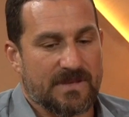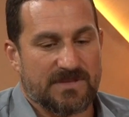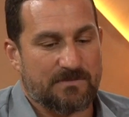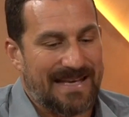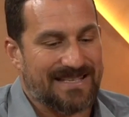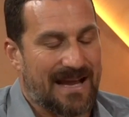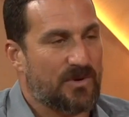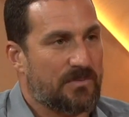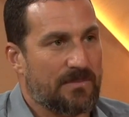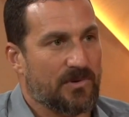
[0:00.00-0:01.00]
spend time
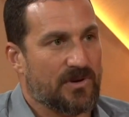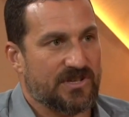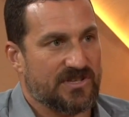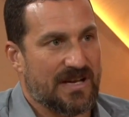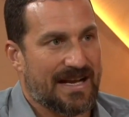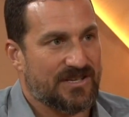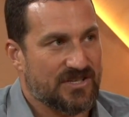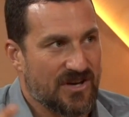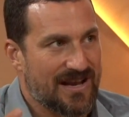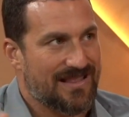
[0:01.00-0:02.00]
with people, or I
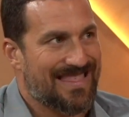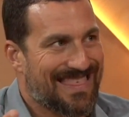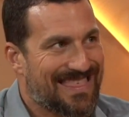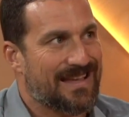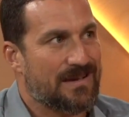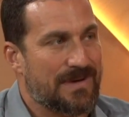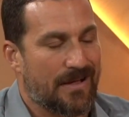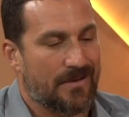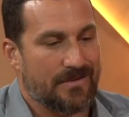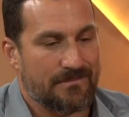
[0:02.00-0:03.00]
just try and think
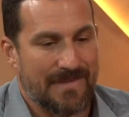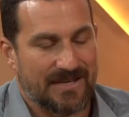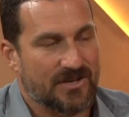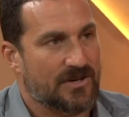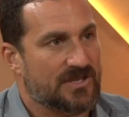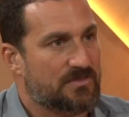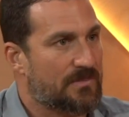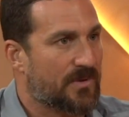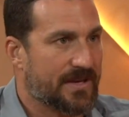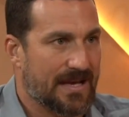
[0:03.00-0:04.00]
about mentors,
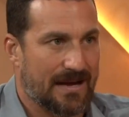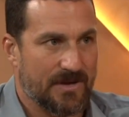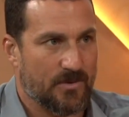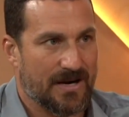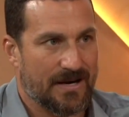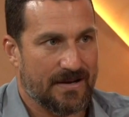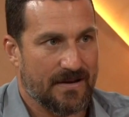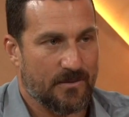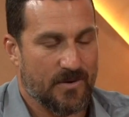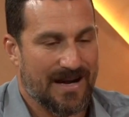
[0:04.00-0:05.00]
people that got me where
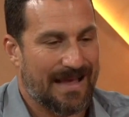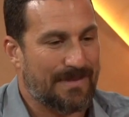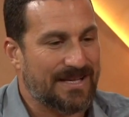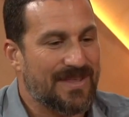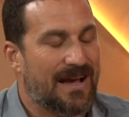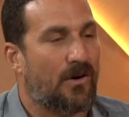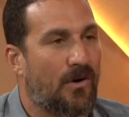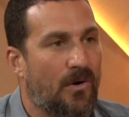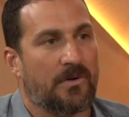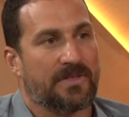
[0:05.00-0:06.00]
I am. I do that
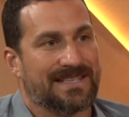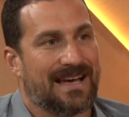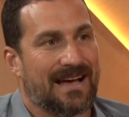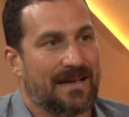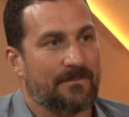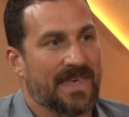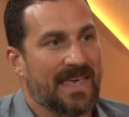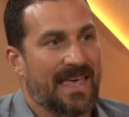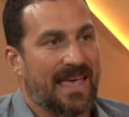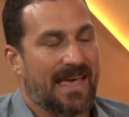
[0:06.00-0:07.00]
all the time.
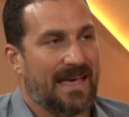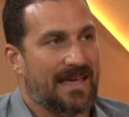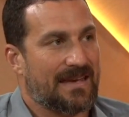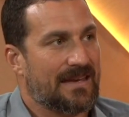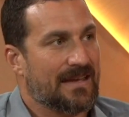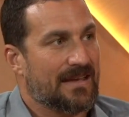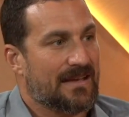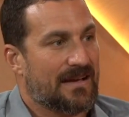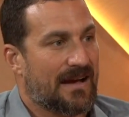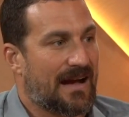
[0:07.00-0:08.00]
And
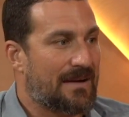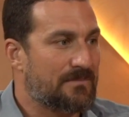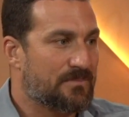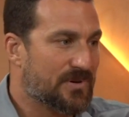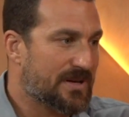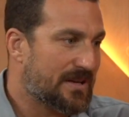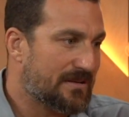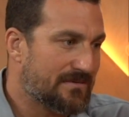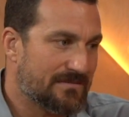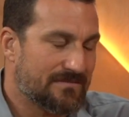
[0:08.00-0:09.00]
I'm
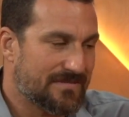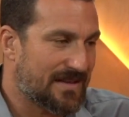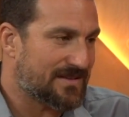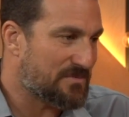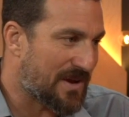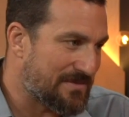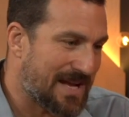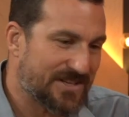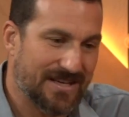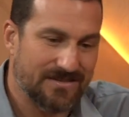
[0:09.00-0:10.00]
pretty, as you probably
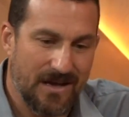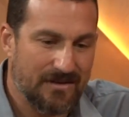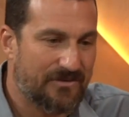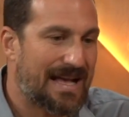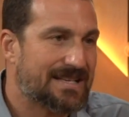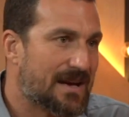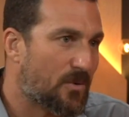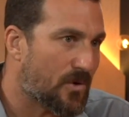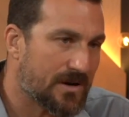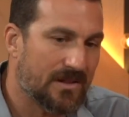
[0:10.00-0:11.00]
imagine, I talk fast, I
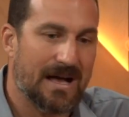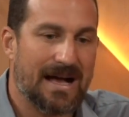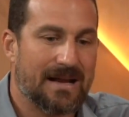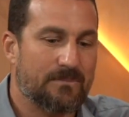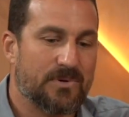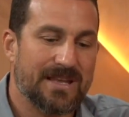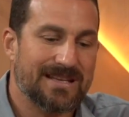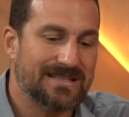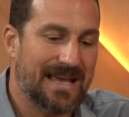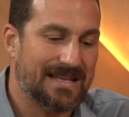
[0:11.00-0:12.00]
work a lot, I'm pretty
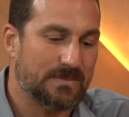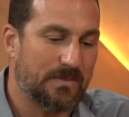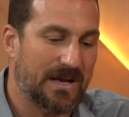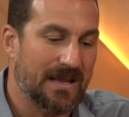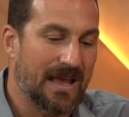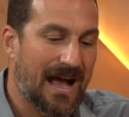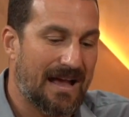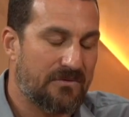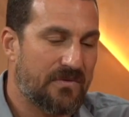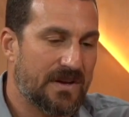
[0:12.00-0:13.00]
intense, but
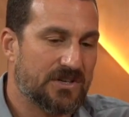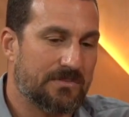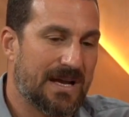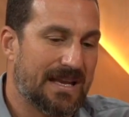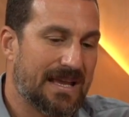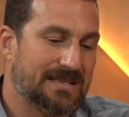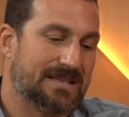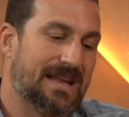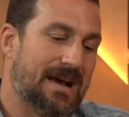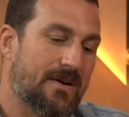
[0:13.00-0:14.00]
I finish my
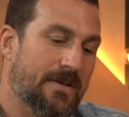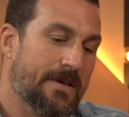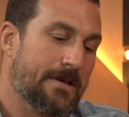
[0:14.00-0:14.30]
days now